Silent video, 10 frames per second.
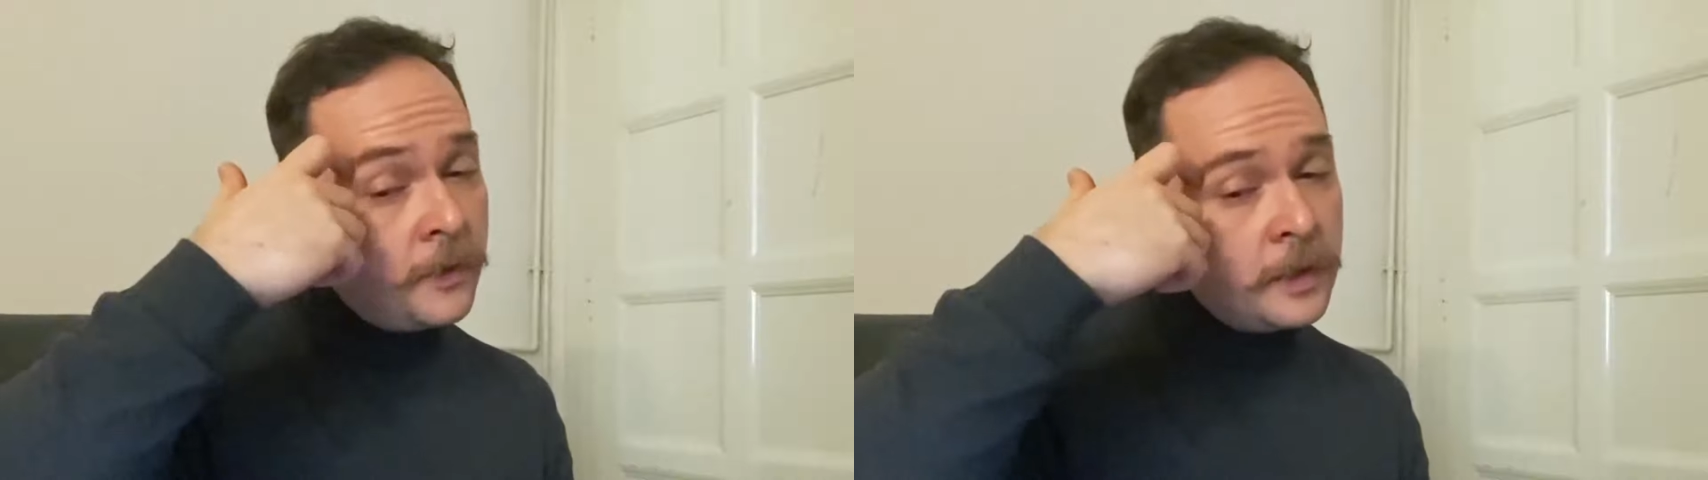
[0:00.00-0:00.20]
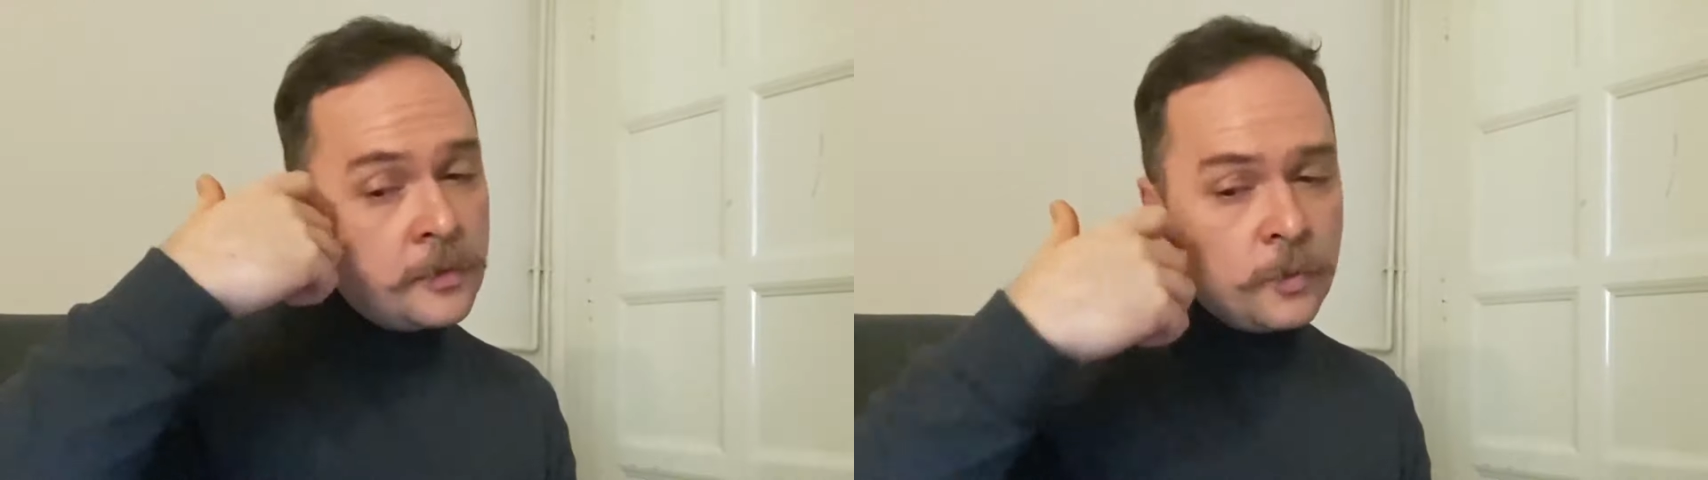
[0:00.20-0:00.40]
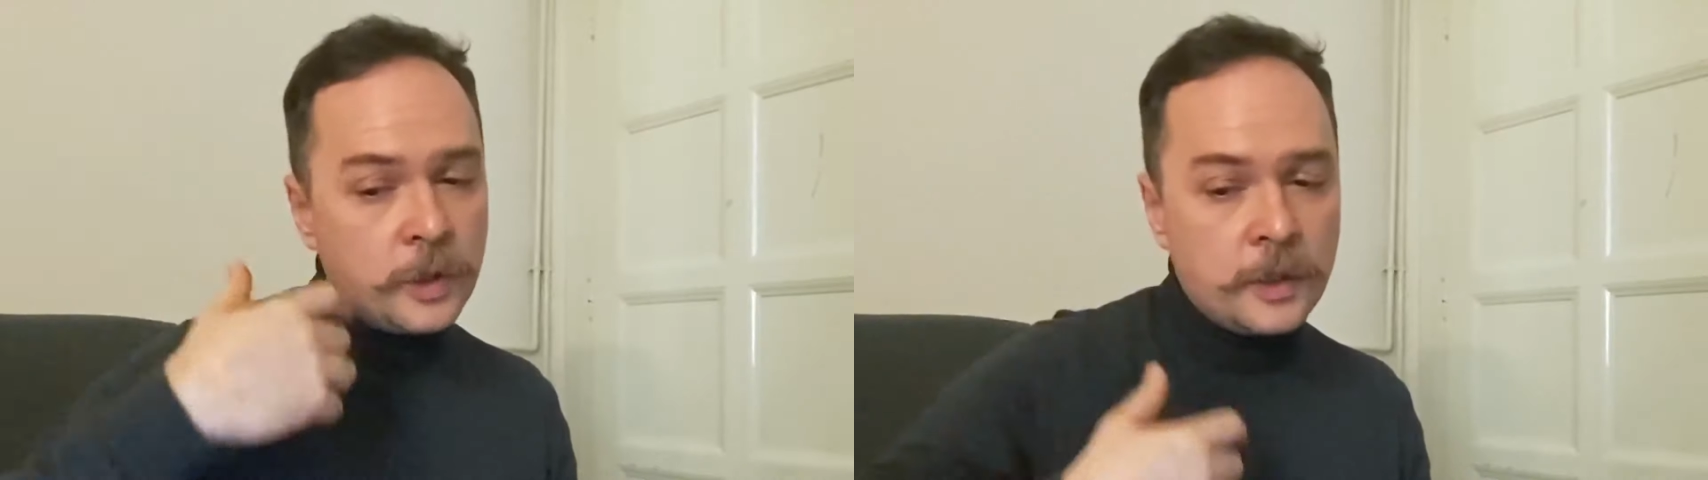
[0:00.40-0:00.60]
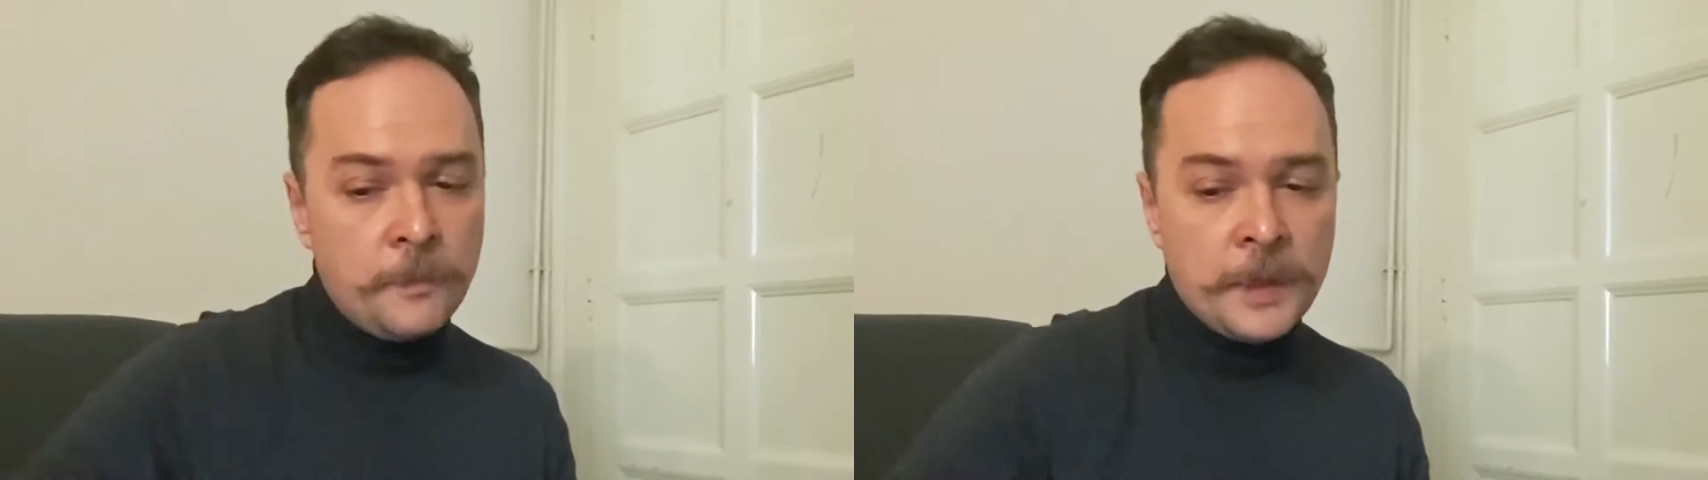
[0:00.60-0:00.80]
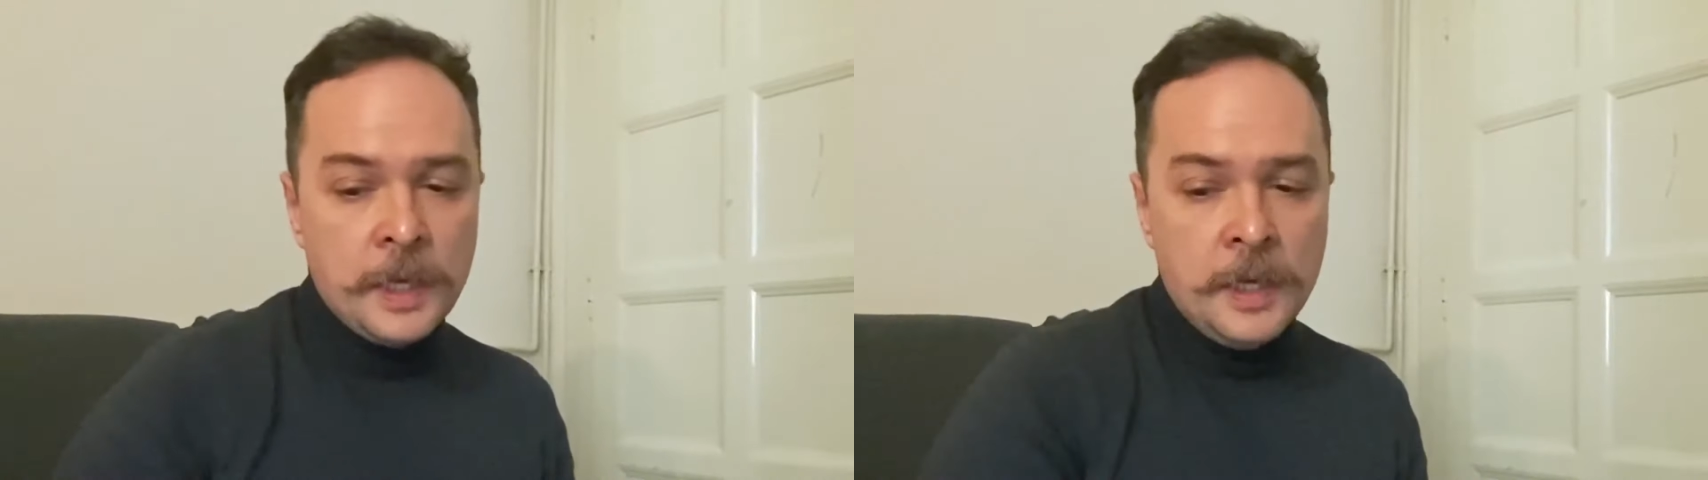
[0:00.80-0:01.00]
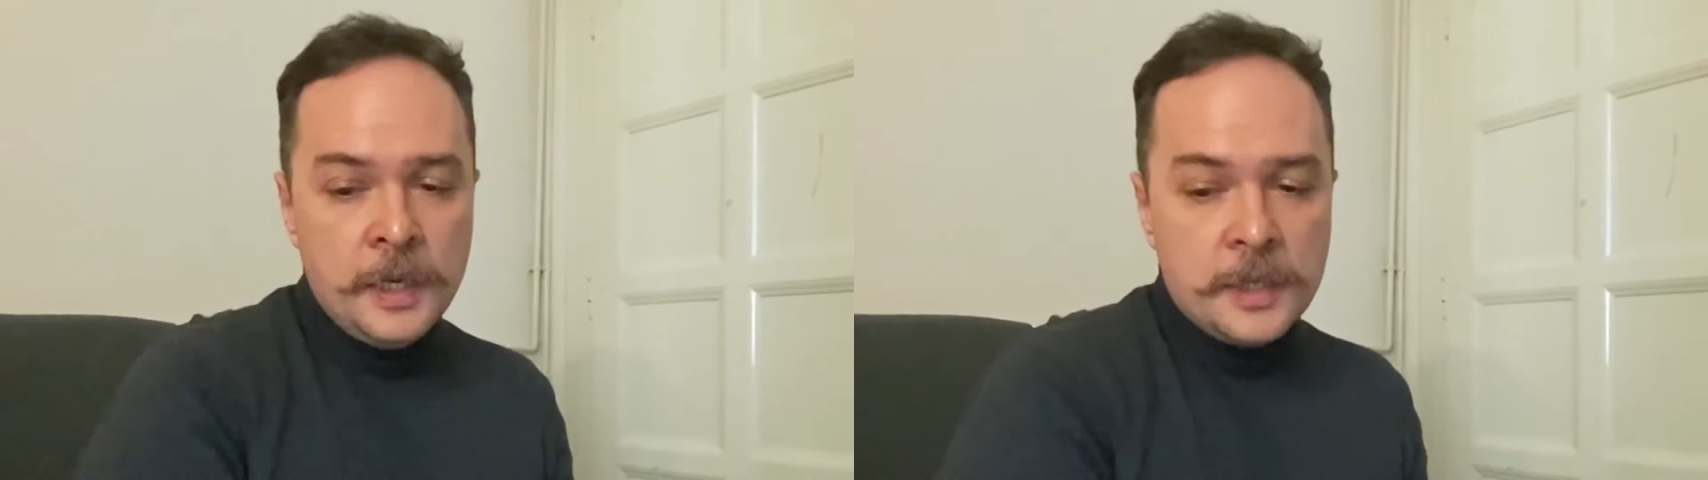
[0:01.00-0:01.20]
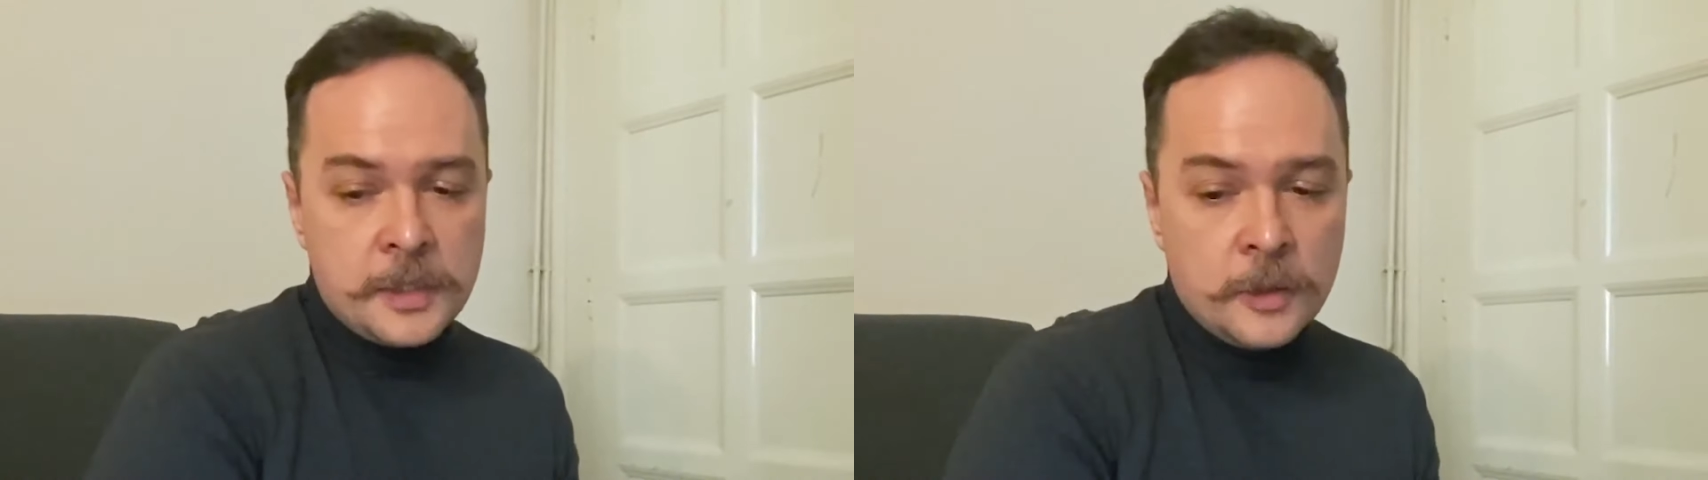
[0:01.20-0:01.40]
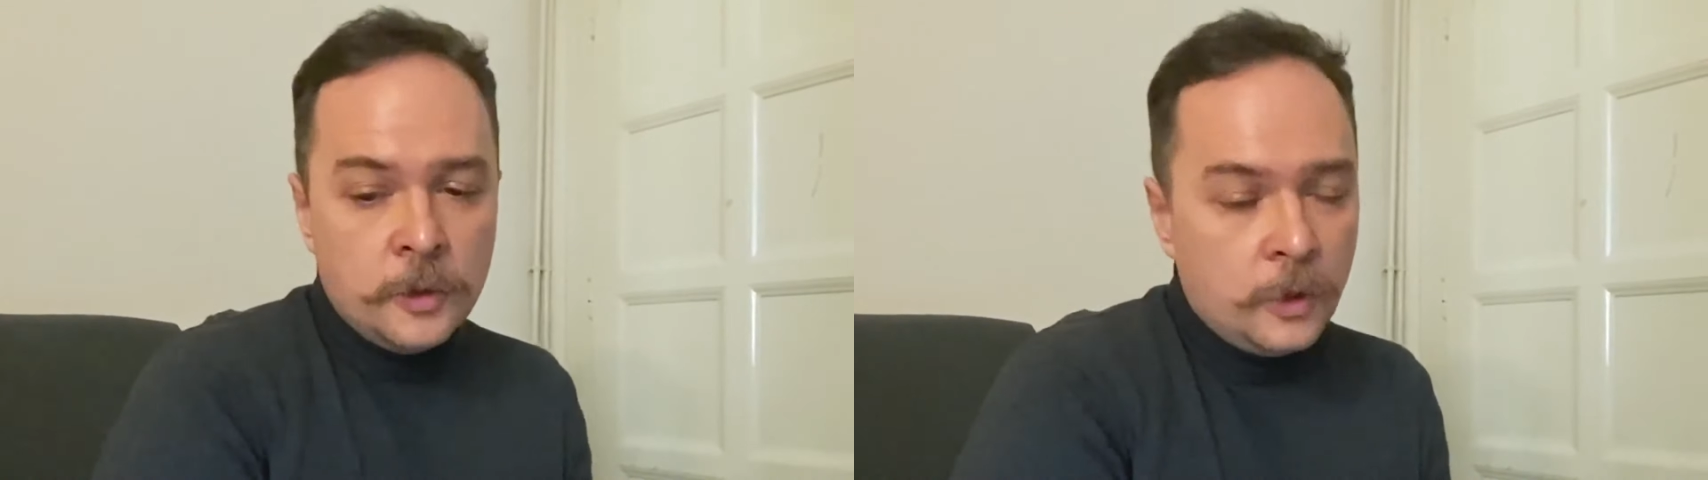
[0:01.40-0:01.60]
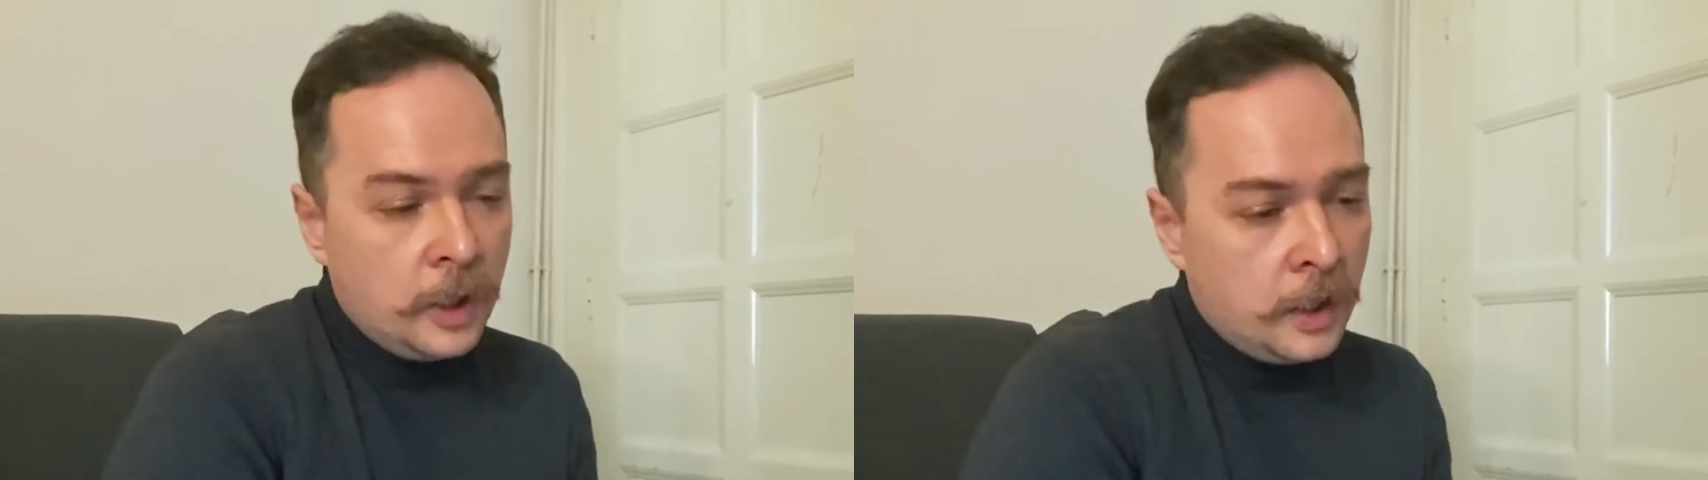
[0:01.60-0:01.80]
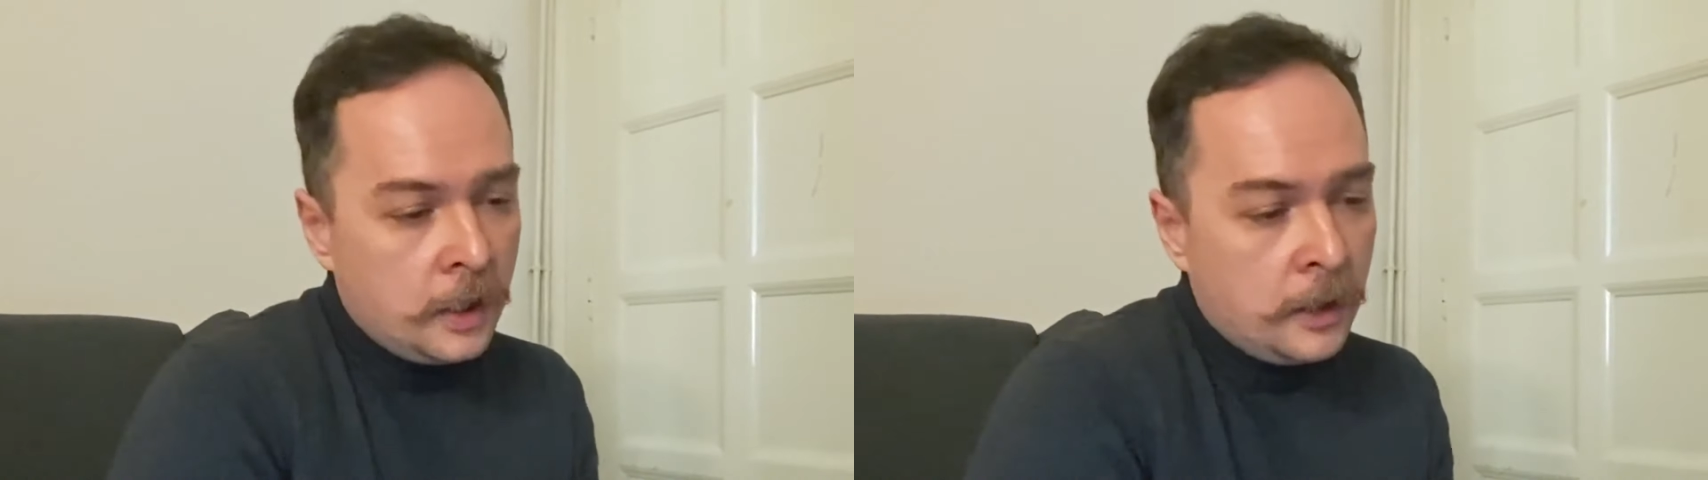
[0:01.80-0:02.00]
things work.
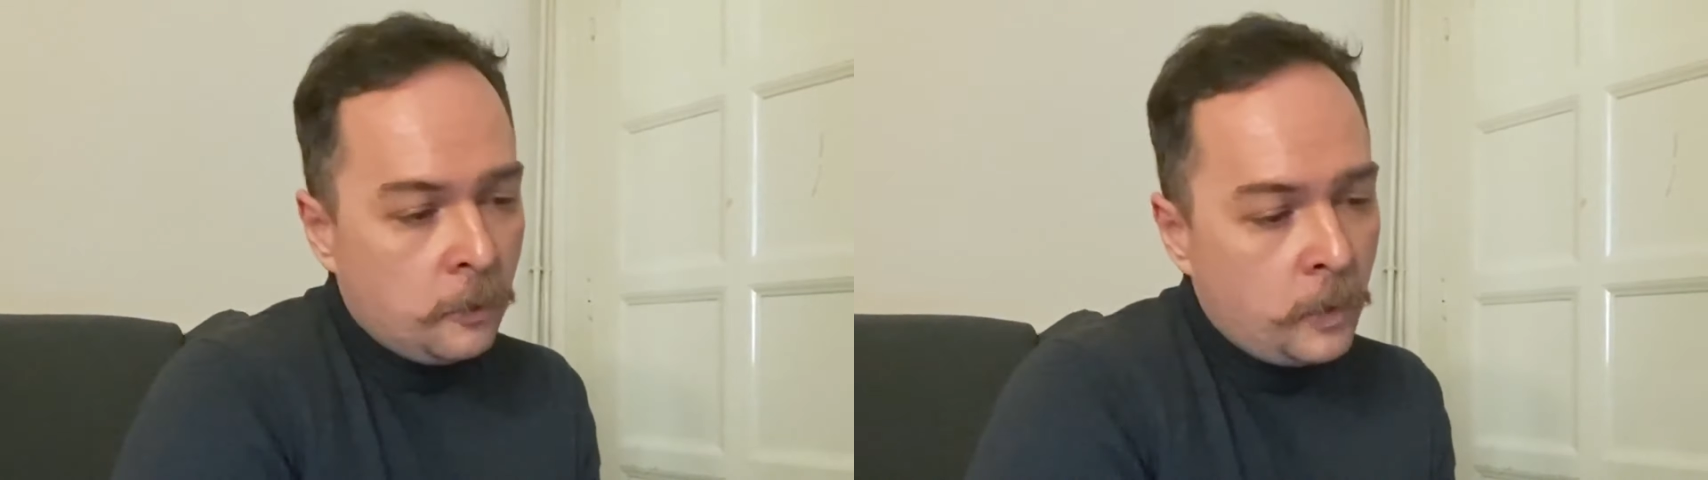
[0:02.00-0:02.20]
So